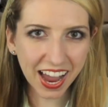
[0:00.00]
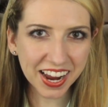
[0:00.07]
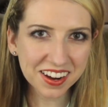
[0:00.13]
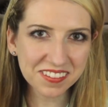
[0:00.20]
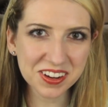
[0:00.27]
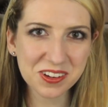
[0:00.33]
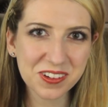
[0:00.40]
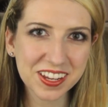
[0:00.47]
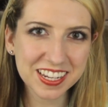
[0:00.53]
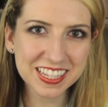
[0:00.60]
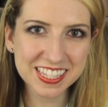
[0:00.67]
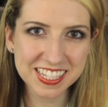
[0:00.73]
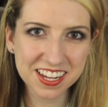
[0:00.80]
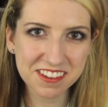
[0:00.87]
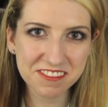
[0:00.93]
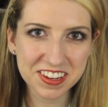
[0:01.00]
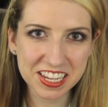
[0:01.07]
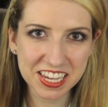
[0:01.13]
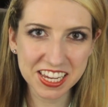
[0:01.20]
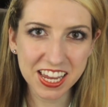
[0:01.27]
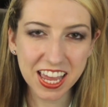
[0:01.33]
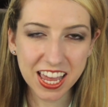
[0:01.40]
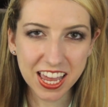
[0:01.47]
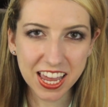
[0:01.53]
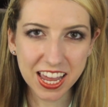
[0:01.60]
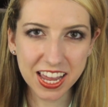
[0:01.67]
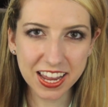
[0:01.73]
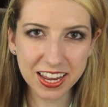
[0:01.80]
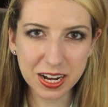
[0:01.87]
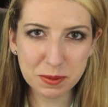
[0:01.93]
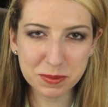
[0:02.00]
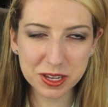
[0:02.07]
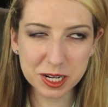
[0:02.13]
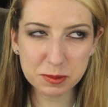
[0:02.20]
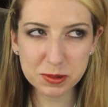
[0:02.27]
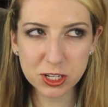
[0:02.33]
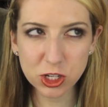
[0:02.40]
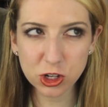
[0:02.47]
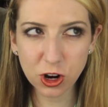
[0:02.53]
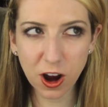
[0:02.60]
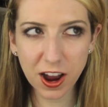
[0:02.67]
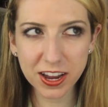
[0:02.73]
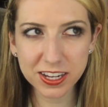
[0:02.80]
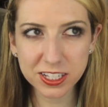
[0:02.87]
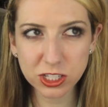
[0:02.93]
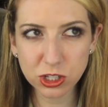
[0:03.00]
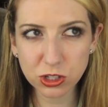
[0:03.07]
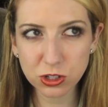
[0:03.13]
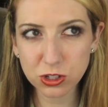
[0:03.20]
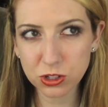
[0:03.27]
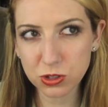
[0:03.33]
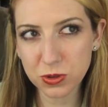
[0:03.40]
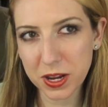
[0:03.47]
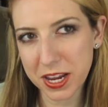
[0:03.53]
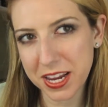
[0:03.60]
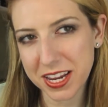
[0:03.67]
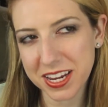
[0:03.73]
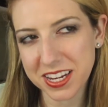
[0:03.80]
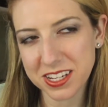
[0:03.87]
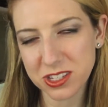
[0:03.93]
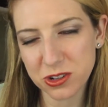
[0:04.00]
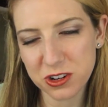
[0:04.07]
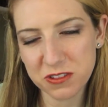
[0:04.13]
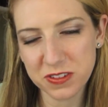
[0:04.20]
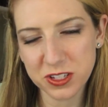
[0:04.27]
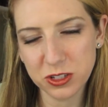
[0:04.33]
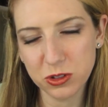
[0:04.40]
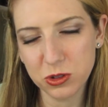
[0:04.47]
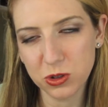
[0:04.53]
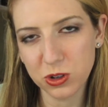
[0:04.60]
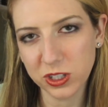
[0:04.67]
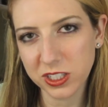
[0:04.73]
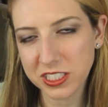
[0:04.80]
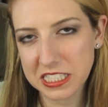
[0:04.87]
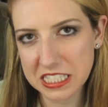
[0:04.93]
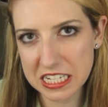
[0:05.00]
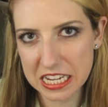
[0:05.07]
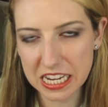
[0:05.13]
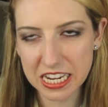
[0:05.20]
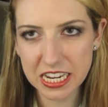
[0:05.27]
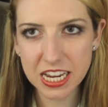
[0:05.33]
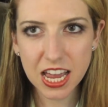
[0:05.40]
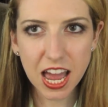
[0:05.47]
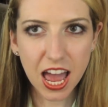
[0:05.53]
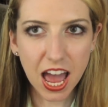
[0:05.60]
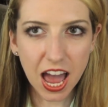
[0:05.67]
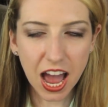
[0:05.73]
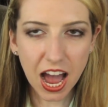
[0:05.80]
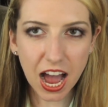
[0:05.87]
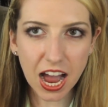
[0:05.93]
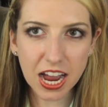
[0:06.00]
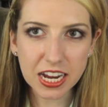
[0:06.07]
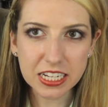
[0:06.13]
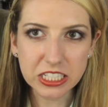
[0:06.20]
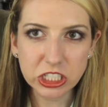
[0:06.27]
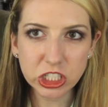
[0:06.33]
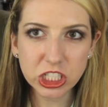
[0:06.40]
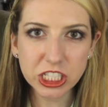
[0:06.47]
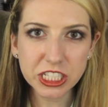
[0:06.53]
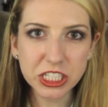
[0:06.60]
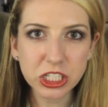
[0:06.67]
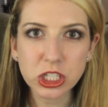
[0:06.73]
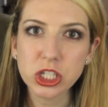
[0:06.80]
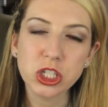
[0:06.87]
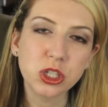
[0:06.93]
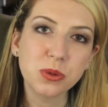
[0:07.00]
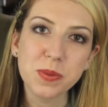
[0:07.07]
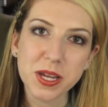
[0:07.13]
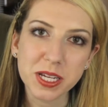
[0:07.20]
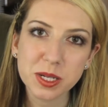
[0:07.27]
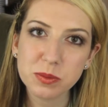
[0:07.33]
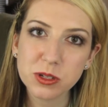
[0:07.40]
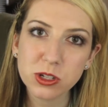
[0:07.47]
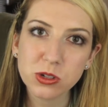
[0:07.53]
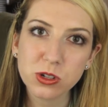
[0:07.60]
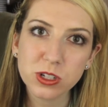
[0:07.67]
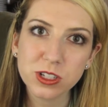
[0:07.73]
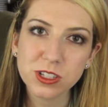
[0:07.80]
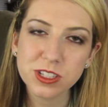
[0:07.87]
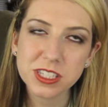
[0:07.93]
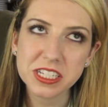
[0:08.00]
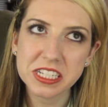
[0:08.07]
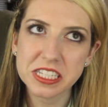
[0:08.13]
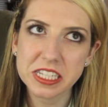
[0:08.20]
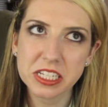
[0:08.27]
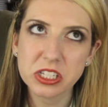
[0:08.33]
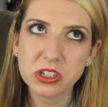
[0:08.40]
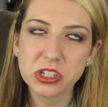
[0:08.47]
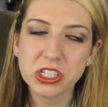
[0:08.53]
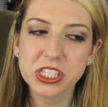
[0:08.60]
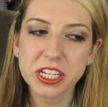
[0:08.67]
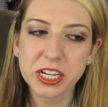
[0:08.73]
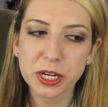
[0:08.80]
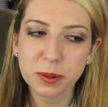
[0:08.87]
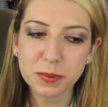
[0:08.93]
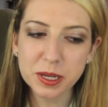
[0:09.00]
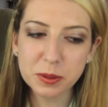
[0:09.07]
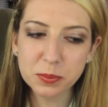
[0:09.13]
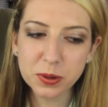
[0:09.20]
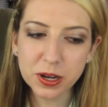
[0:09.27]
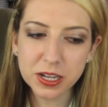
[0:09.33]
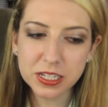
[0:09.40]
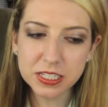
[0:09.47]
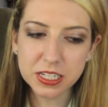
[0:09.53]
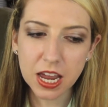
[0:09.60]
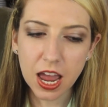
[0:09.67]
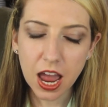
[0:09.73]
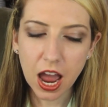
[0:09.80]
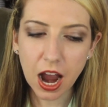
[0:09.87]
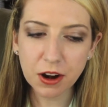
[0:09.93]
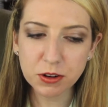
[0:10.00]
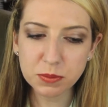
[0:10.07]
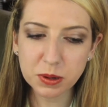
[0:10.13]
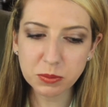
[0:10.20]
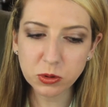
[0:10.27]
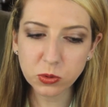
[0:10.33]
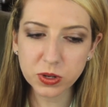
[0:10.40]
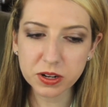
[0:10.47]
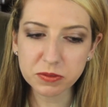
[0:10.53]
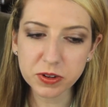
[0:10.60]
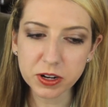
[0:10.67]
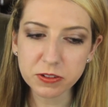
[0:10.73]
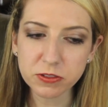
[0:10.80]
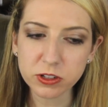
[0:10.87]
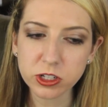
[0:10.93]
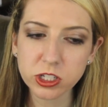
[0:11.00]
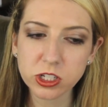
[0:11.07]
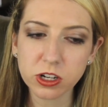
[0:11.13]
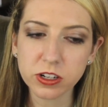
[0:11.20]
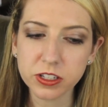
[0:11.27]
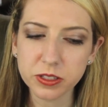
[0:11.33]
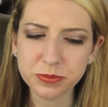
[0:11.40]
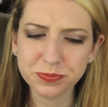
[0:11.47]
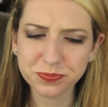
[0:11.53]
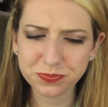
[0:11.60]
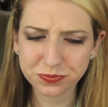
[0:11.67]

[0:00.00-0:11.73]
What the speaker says: Hi everyone, it's Stephanie, and I'm gonna be trying to do a sort of a tutorial today. I usually don't do makeup tutorials because they sort of scare me, but I remember whenever I first started